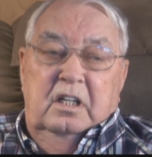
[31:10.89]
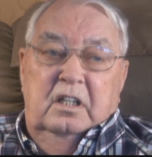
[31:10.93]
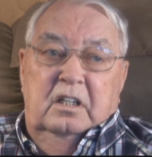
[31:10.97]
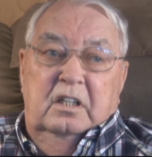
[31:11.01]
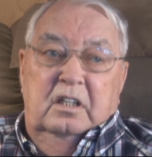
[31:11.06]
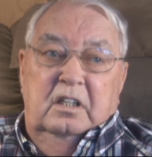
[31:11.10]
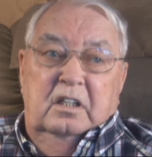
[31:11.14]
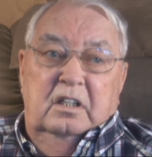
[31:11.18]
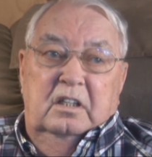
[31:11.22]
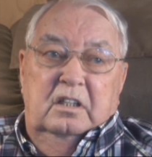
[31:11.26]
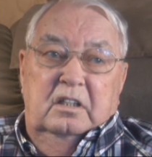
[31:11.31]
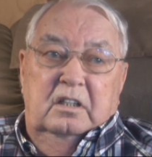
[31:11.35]

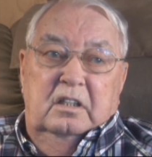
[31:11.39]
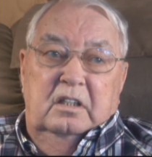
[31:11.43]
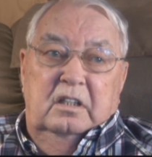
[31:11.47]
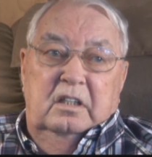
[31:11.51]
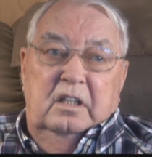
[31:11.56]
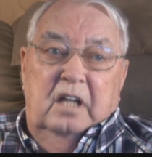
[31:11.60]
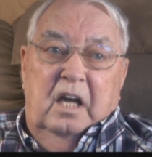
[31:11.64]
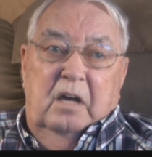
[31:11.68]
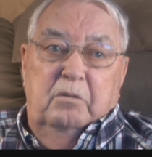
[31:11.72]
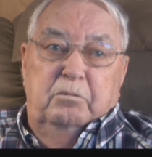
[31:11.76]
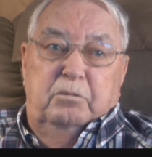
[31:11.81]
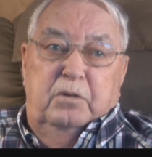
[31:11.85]

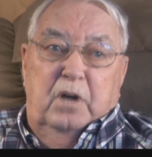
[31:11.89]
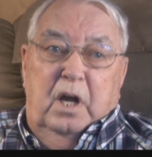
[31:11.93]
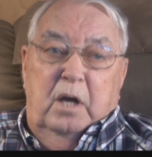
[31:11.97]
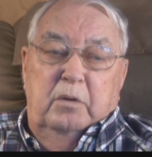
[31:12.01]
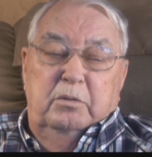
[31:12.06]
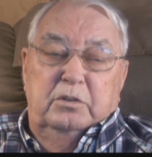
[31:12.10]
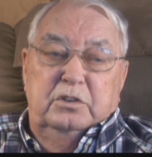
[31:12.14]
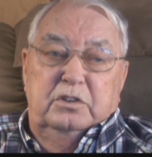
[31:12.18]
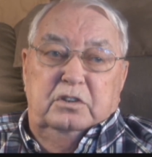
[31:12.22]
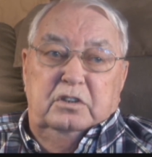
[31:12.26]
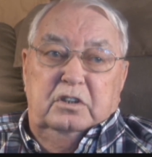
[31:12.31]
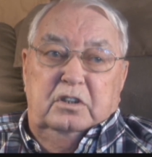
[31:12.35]
And I
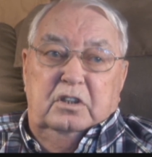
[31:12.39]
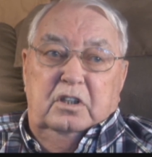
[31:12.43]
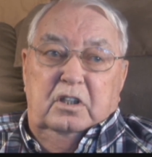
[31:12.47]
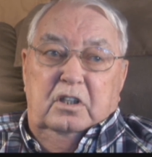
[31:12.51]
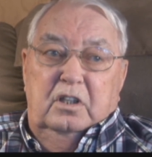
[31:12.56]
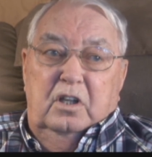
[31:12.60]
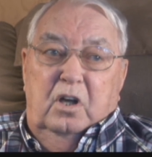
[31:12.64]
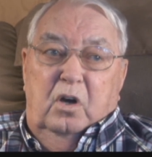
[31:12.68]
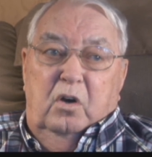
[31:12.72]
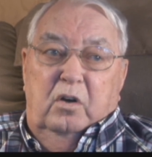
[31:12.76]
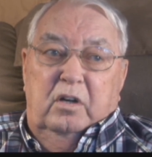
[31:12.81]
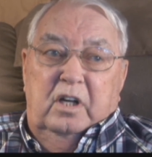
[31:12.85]
promised the
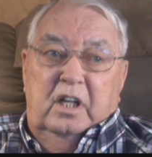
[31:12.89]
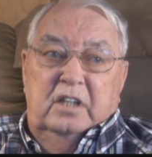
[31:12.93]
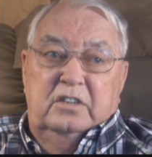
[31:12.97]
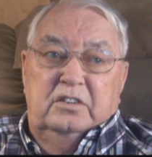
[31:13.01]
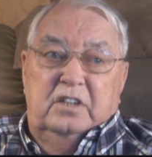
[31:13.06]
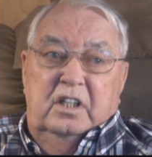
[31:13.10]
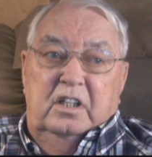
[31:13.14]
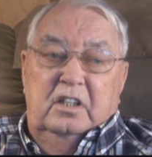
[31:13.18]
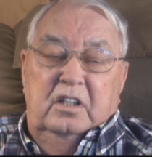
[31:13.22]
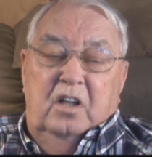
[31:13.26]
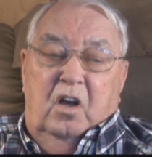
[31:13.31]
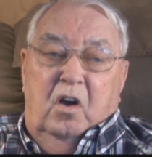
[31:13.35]
good Lord, I
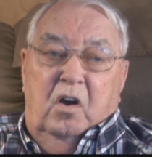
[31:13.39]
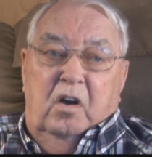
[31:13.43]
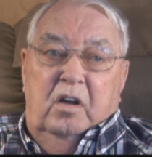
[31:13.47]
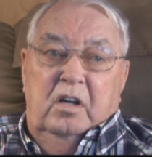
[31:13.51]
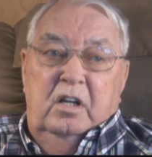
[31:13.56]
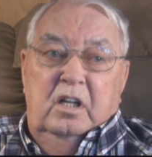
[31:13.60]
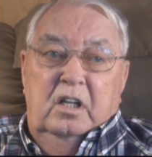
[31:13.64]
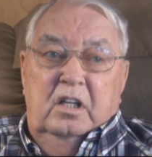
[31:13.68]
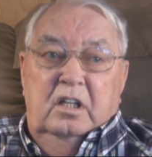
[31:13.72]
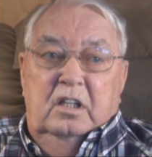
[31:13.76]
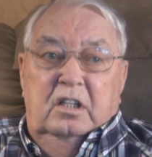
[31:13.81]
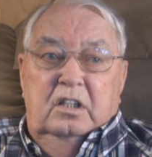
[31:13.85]
said,
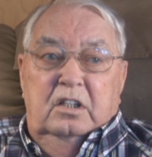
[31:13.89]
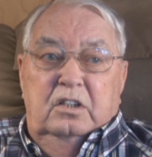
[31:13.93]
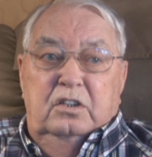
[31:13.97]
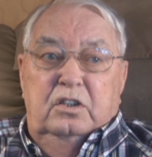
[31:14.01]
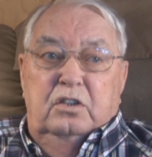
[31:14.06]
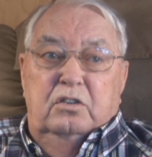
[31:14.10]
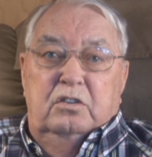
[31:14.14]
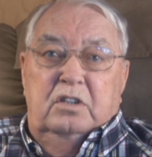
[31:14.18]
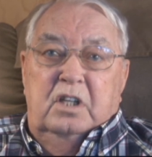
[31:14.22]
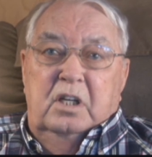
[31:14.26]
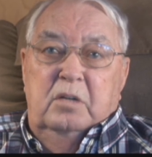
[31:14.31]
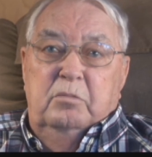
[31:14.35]
Lord,
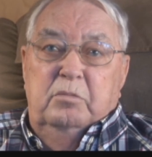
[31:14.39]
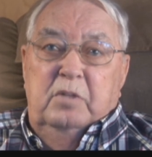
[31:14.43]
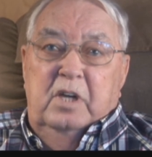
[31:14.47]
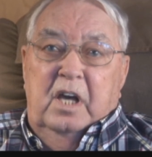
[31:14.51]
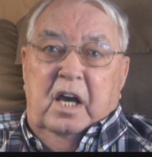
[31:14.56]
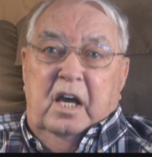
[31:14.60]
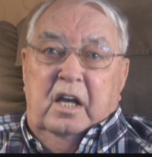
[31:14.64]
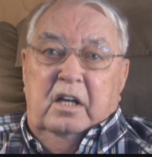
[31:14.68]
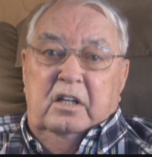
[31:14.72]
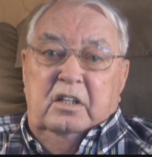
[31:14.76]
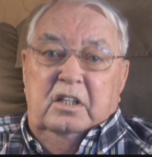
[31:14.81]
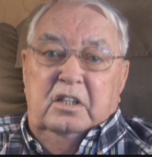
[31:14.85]
you get
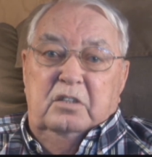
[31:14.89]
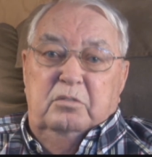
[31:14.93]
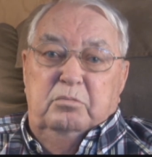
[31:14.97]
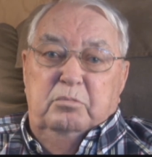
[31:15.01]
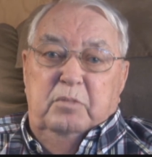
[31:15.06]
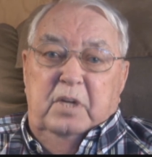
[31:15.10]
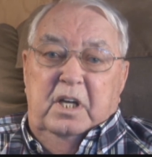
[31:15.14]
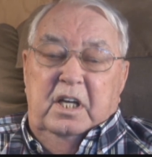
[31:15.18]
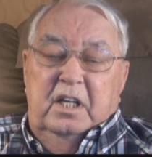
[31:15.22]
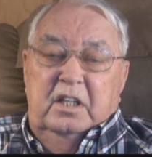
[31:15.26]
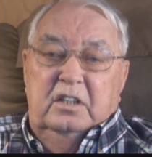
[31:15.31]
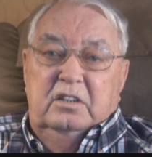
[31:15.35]
me out of this
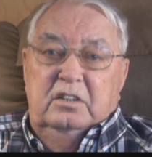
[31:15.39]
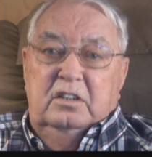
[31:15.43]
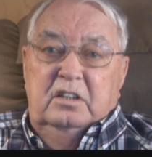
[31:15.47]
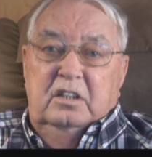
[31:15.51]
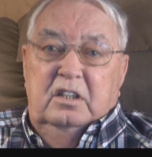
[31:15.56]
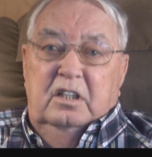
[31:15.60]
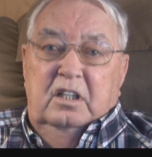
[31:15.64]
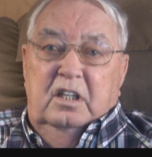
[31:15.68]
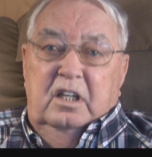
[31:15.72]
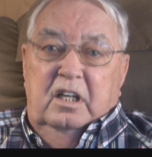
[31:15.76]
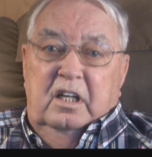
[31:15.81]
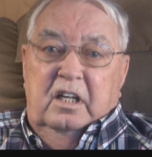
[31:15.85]
mess,
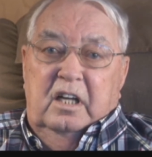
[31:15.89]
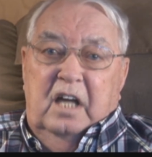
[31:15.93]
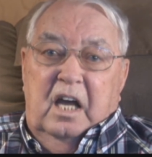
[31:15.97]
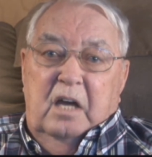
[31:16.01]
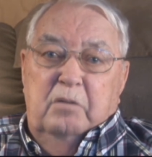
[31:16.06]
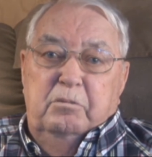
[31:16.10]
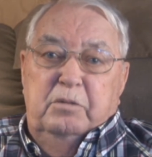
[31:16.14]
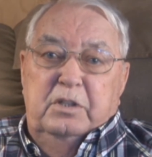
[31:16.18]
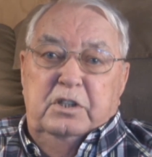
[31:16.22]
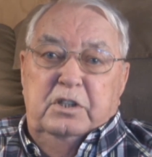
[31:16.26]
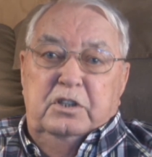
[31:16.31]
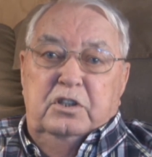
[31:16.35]
and
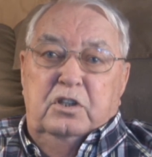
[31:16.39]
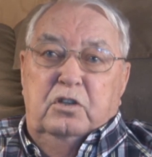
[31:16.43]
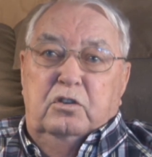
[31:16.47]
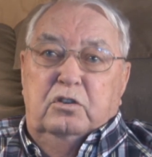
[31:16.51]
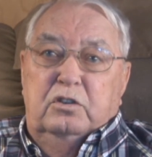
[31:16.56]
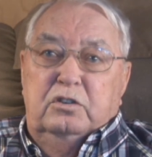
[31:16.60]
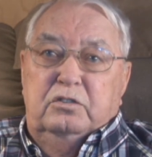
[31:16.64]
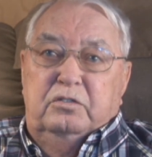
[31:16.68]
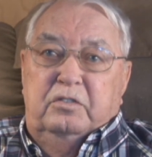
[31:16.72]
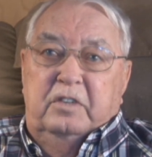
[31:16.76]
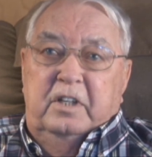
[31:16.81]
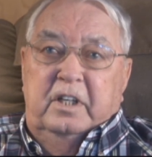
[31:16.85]
I'll be
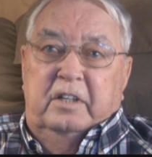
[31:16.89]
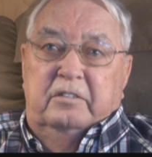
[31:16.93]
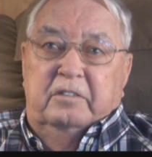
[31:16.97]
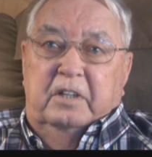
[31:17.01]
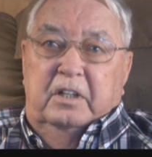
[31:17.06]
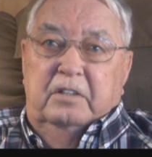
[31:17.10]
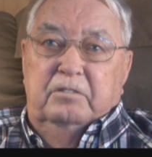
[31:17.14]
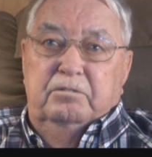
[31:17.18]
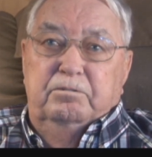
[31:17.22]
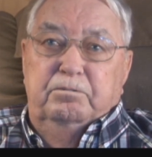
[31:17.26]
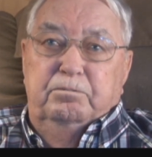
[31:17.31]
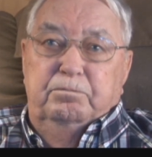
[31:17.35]
yours forever.